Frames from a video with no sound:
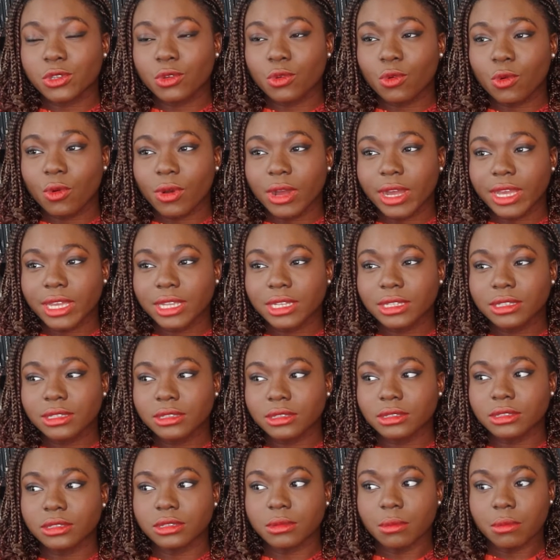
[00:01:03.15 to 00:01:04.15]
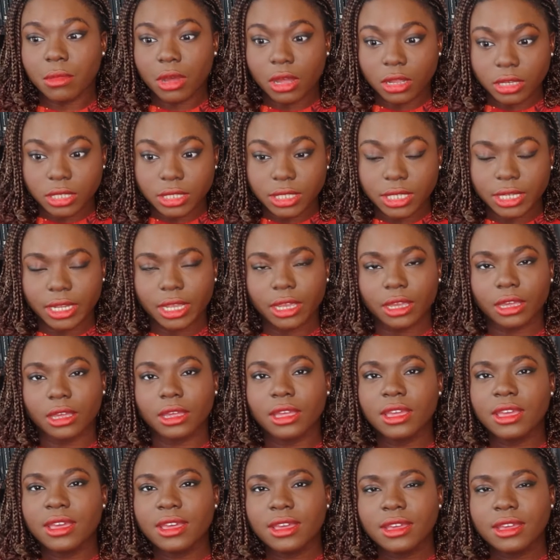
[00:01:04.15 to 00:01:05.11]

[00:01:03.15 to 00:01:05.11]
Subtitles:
quite demanding,